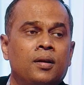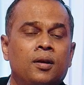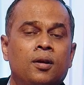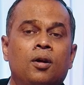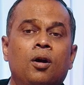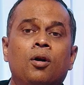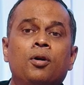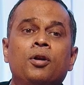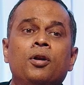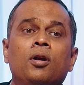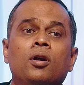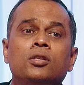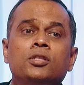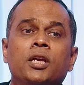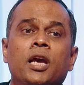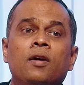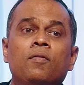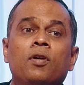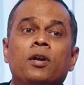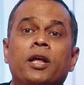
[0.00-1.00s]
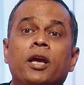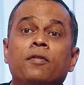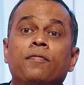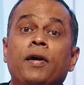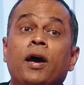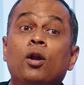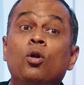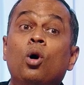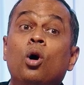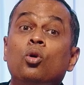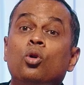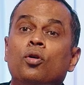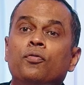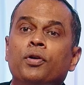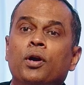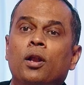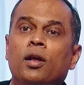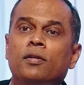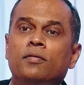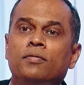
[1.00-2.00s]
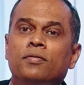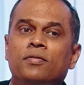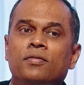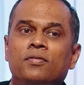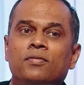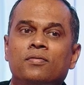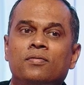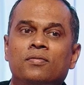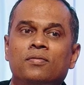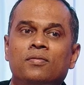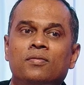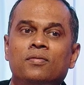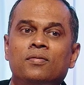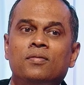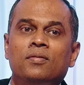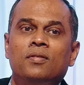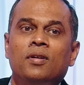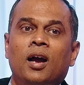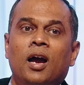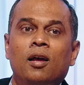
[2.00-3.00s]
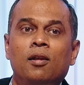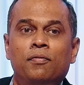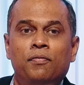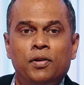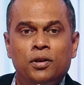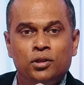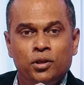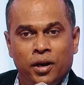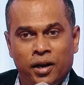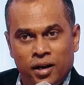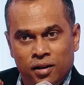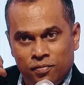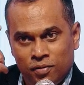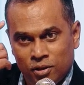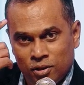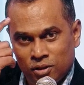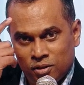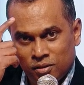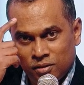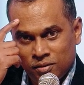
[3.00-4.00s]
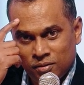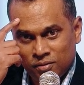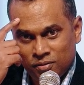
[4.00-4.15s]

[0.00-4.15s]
God did not say, I will take Pharaoh out of your life. I'll fix your head first.